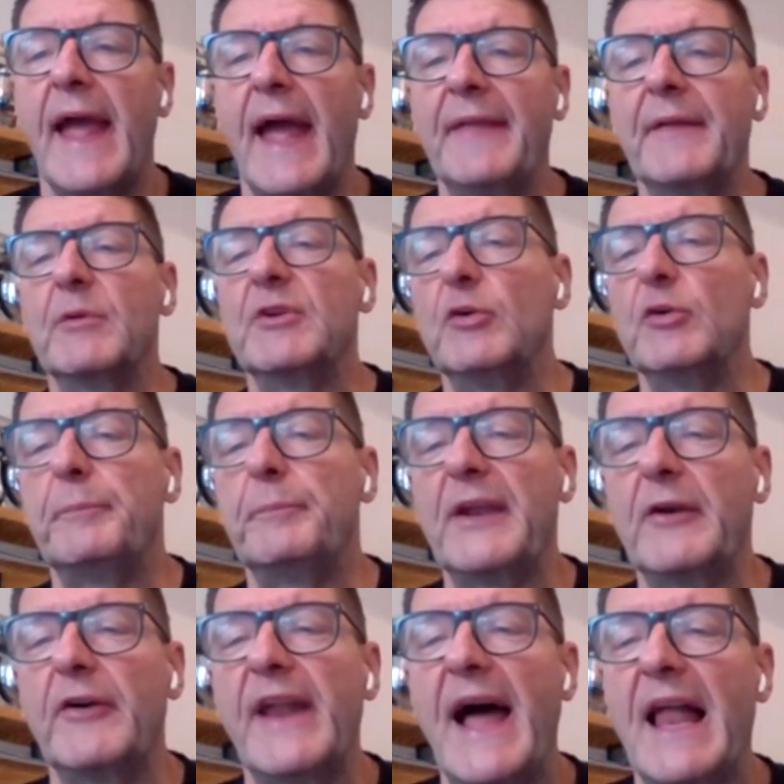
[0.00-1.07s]
And then we do
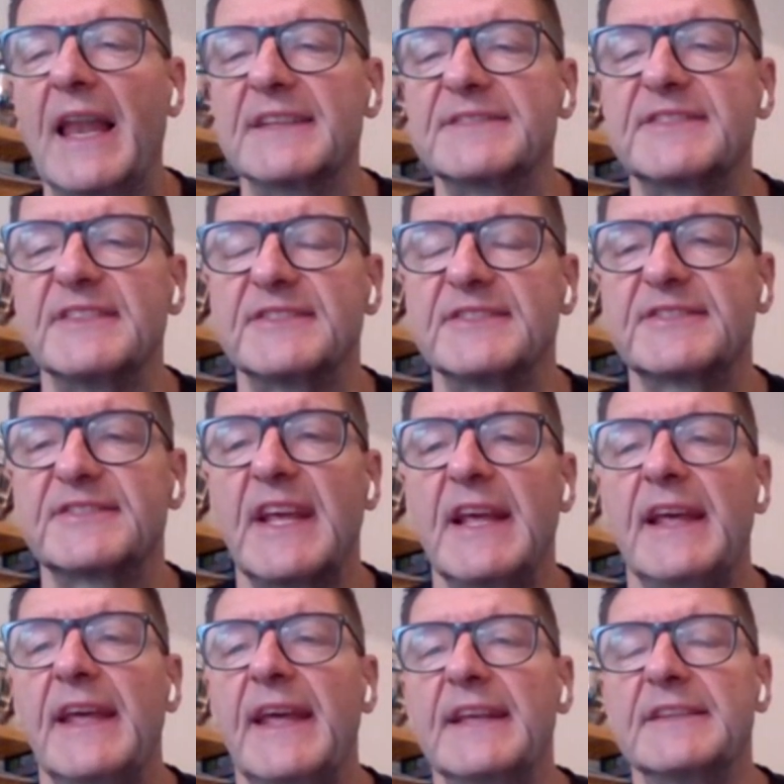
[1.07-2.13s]
peer analysis,
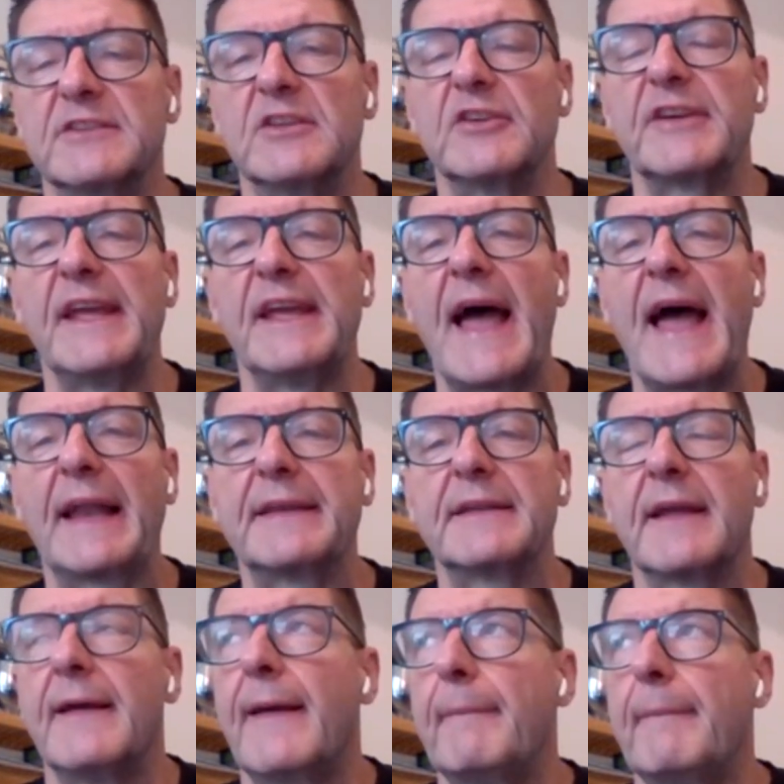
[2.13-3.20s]
is looking at
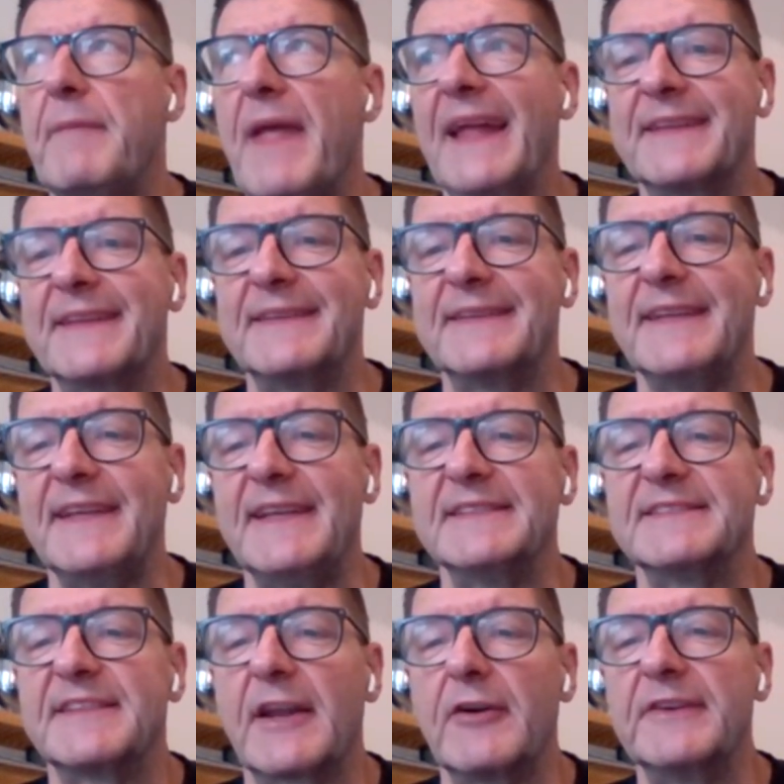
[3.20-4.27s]

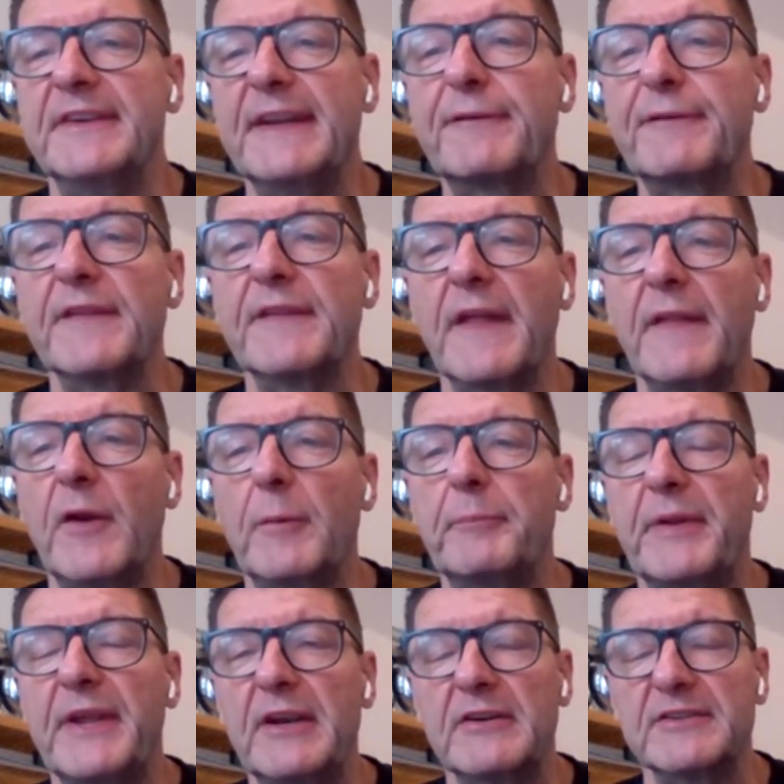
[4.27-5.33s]
entities that are different than their
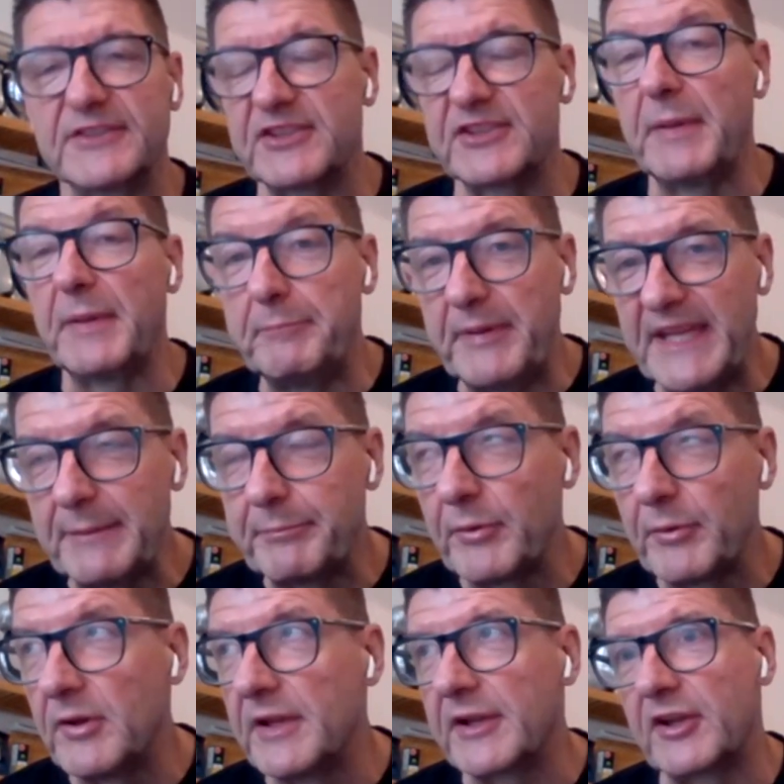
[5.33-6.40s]
peers. This could be
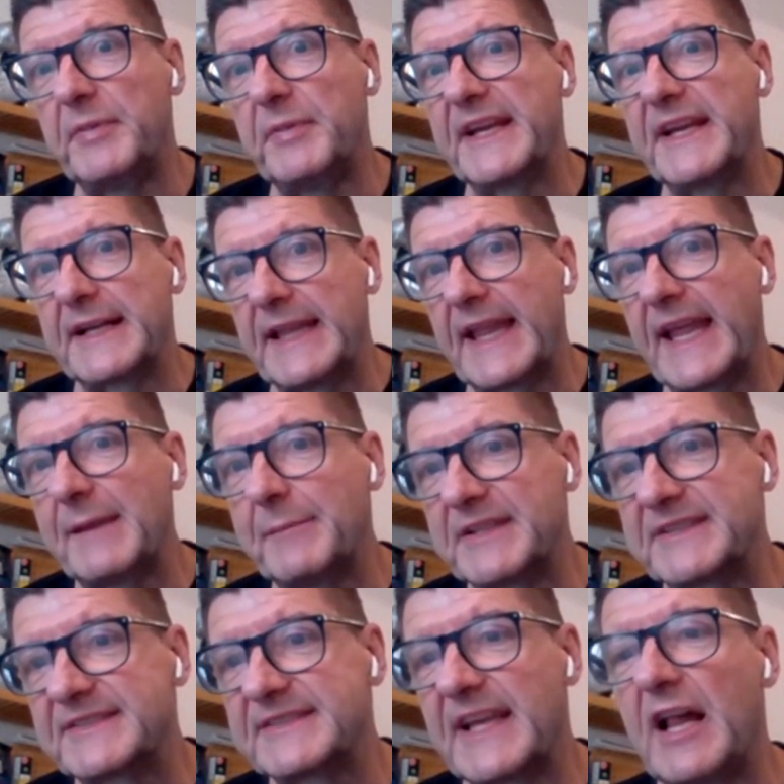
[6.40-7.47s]
people, it could be a claim
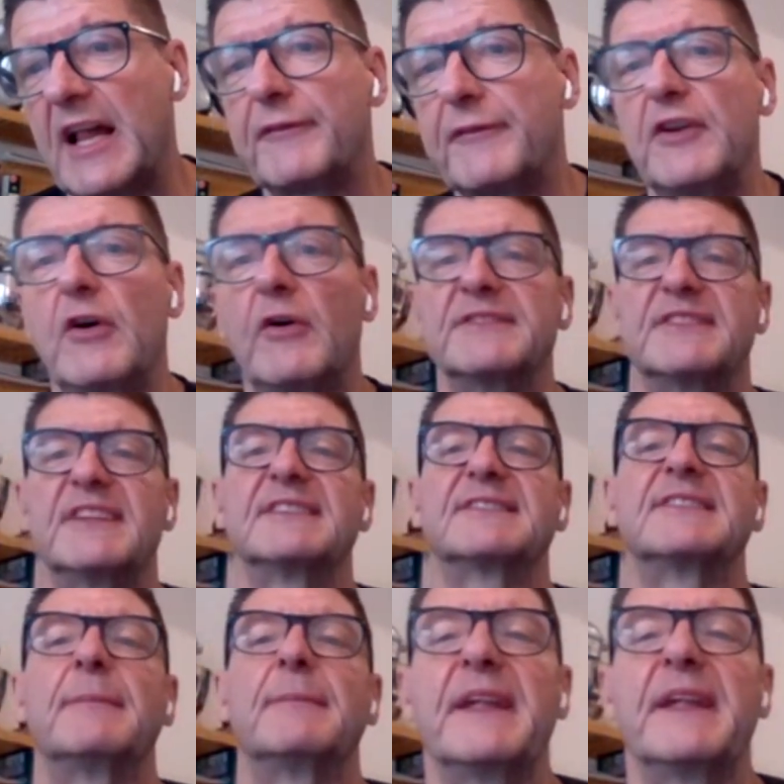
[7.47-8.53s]
itself. Is this
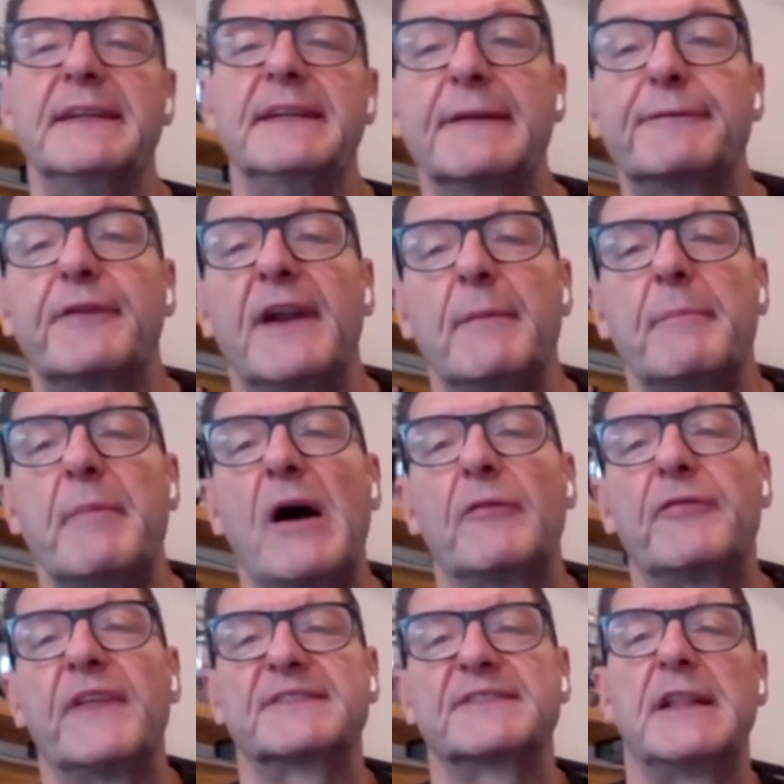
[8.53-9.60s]
something different
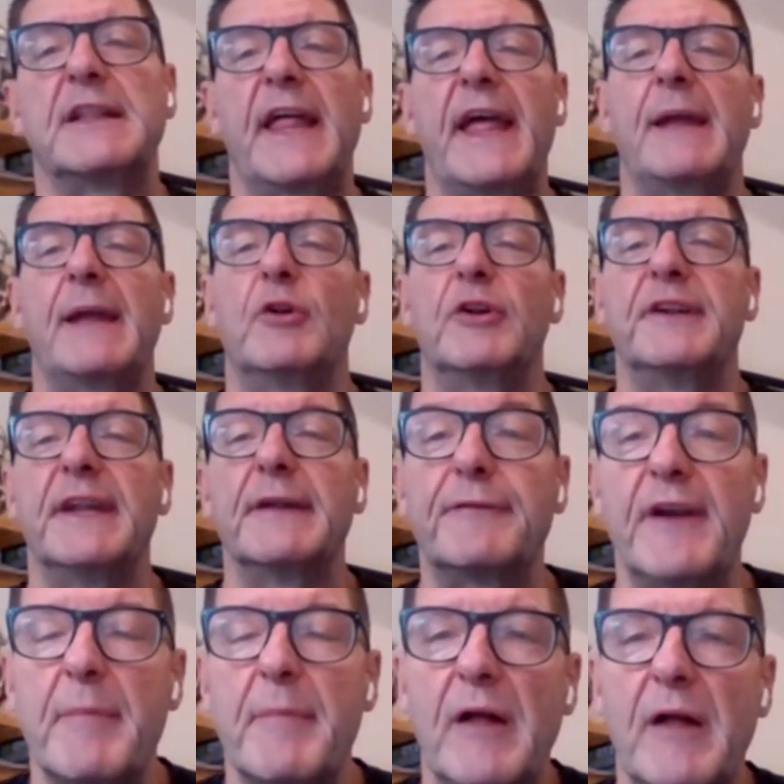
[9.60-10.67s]
about this claim, or
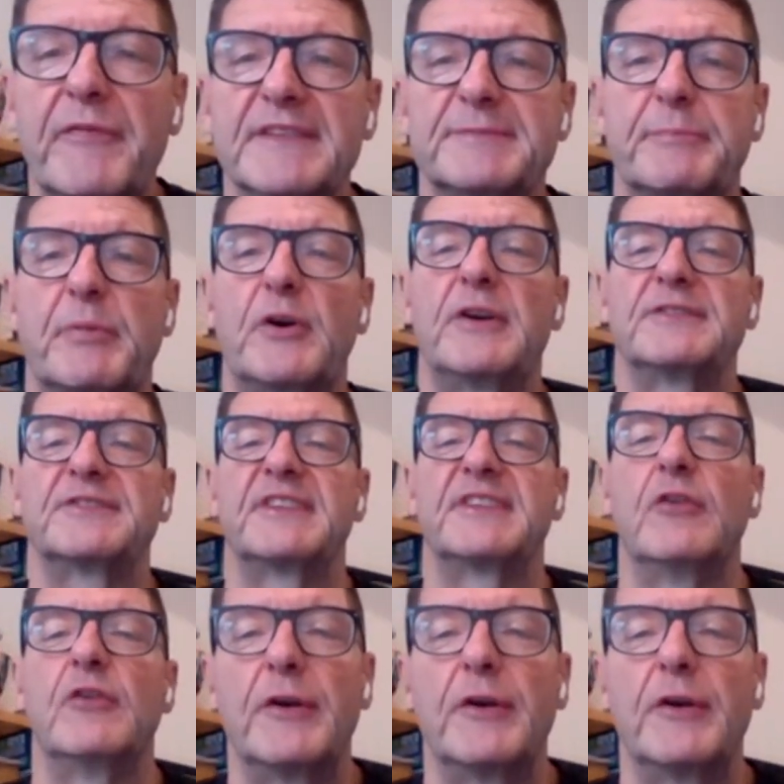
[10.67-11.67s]
different about this person,